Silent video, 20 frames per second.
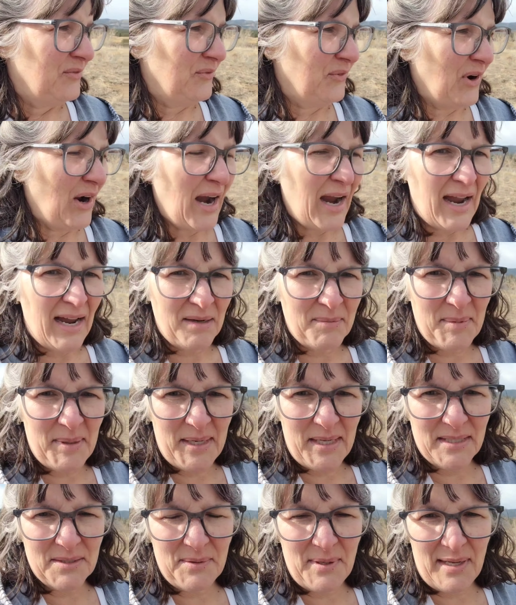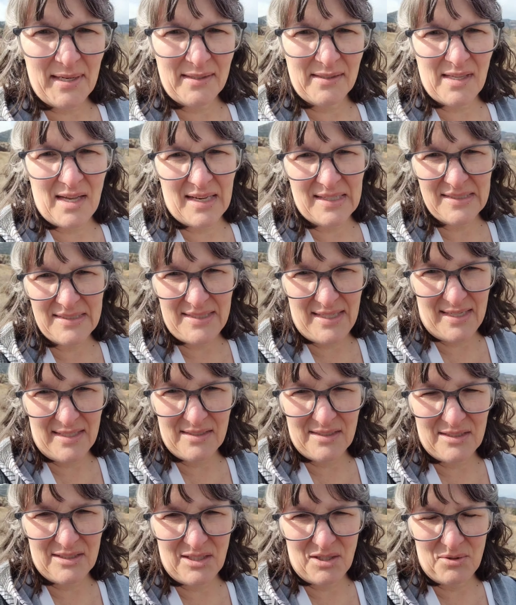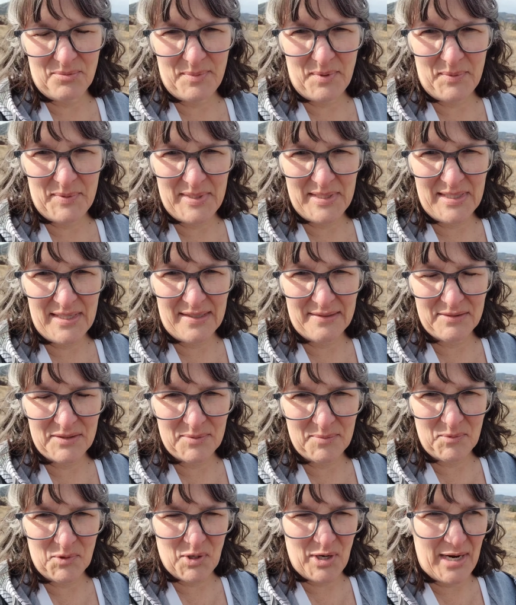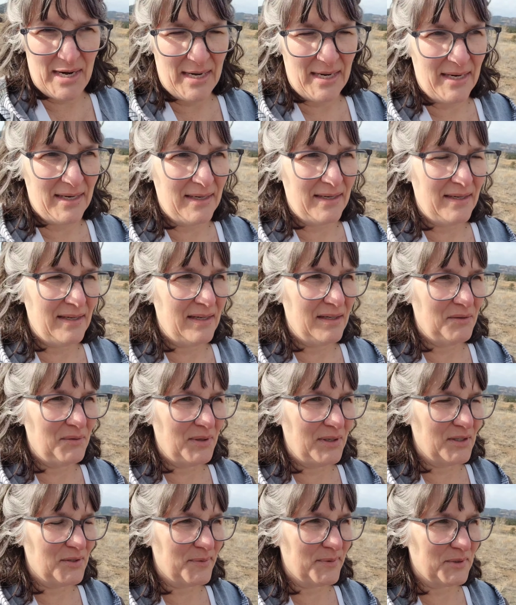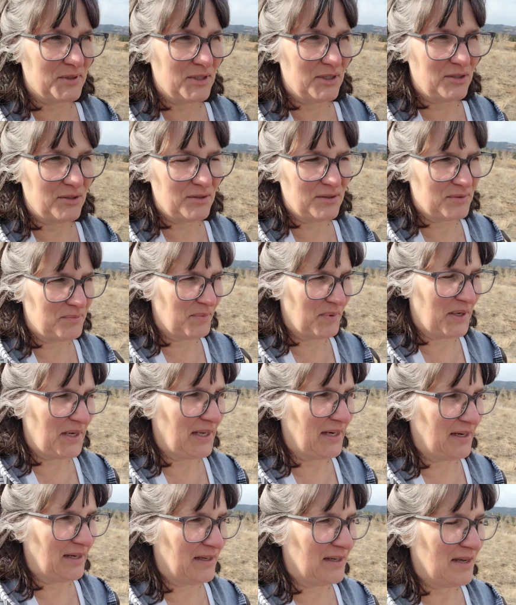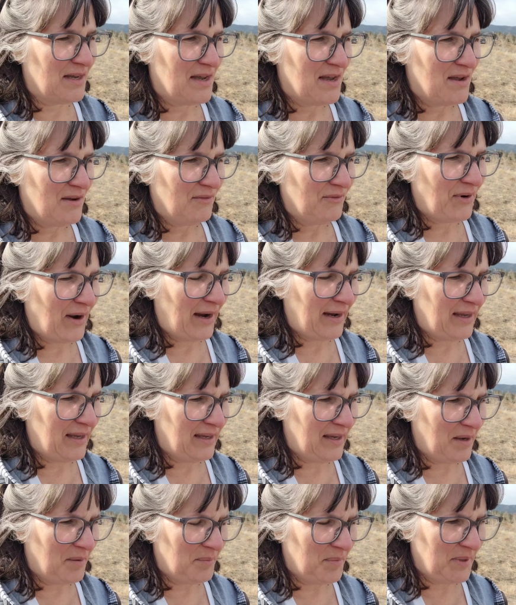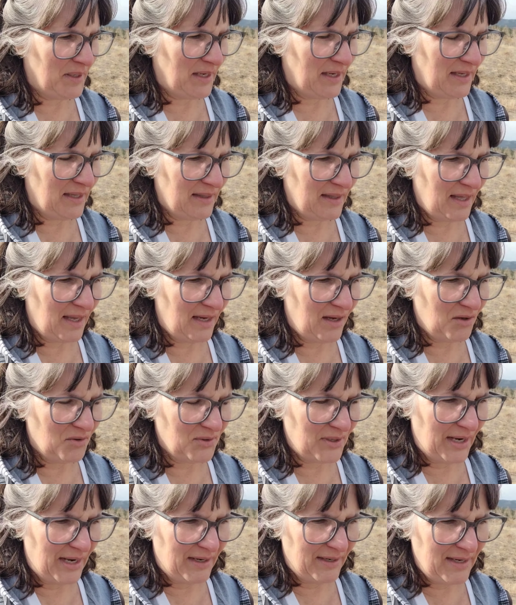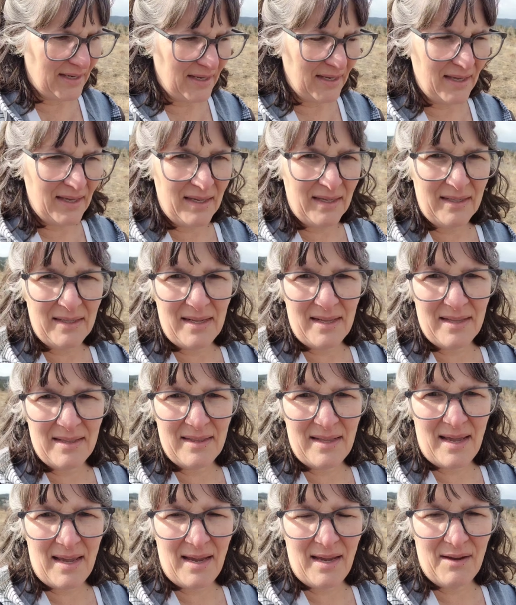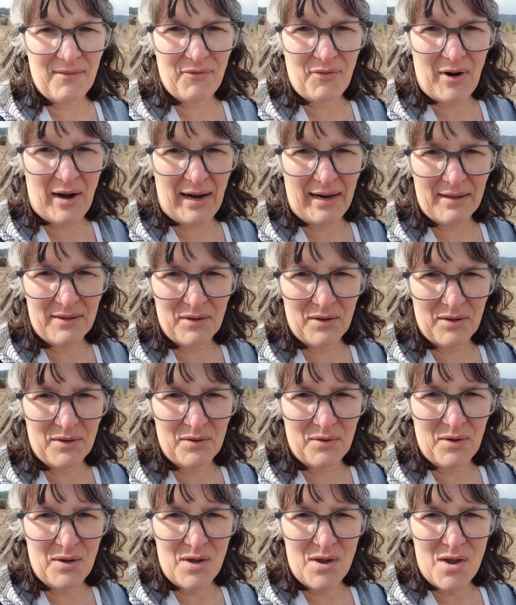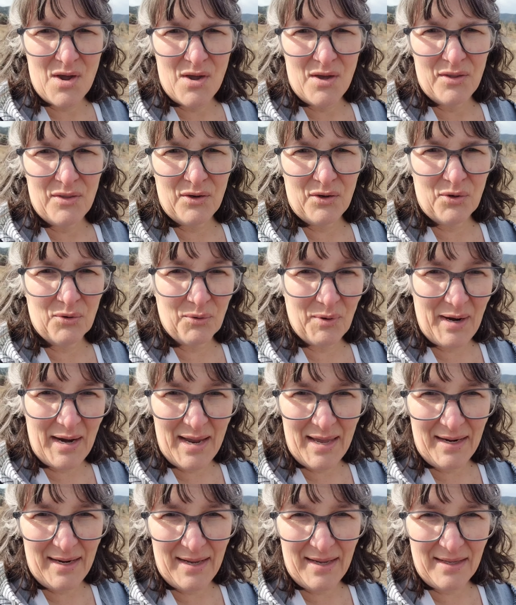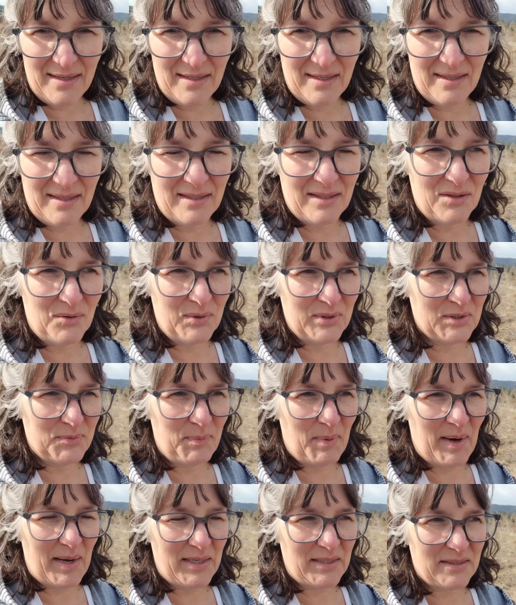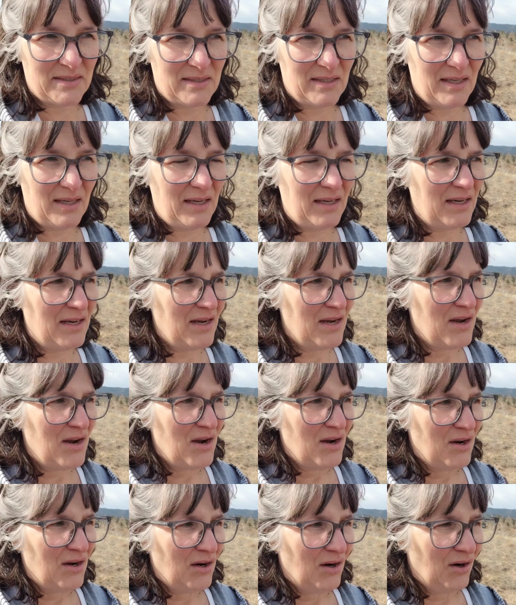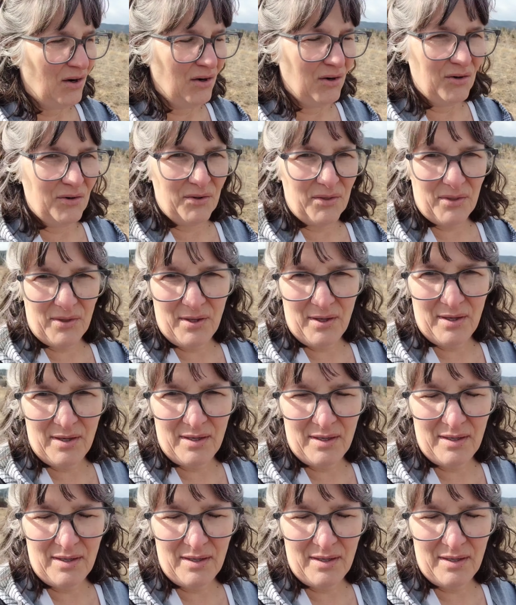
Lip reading: frack, because we had a lot of sandstone, but we did have some granite. And what you're supposed to do is bring in a fracking company and they go down in and they frack the granite, which breaks the earth,